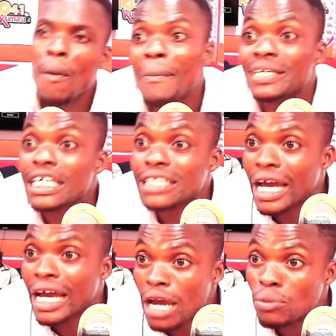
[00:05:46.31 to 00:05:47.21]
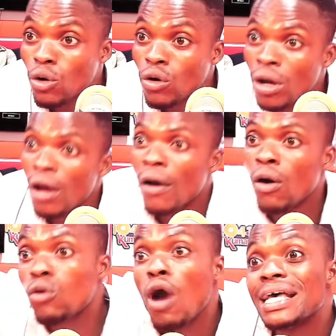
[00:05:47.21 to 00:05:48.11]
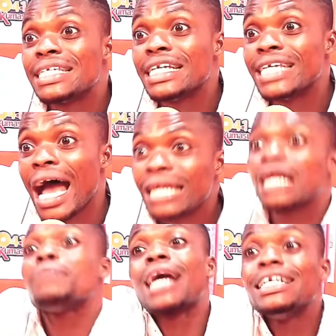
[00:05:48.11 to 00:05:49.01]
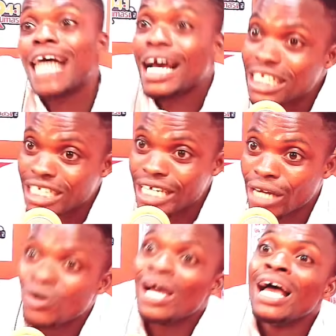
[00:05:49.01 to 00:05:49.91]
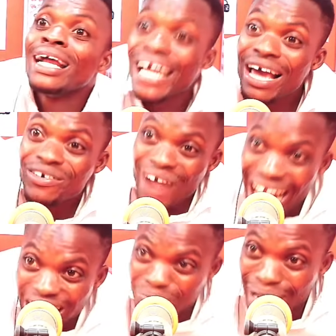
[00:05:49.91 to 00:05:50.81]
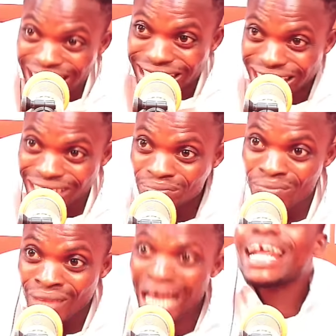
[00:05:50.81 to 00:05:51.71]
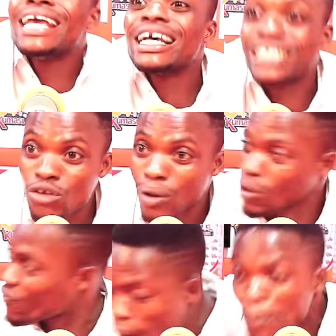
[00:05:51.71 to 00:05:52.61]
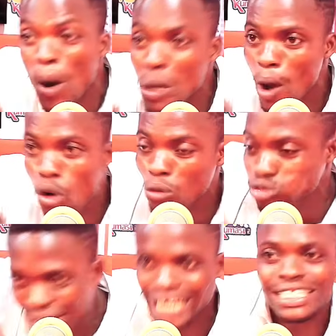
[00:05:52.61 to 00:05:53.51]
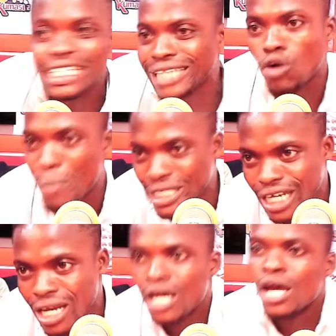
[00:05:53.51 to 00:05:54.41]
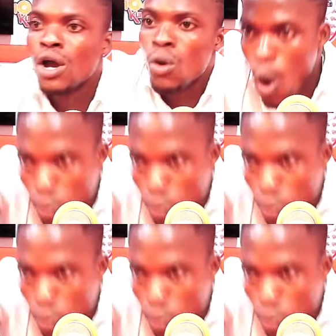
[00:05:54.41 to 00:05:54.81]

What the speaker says: be ba be season game no o ko Man City a na me ka Grealish dey no na ya Riyad Mahrez en na ya se agbono fa bo ni benkum su ka team side o be se o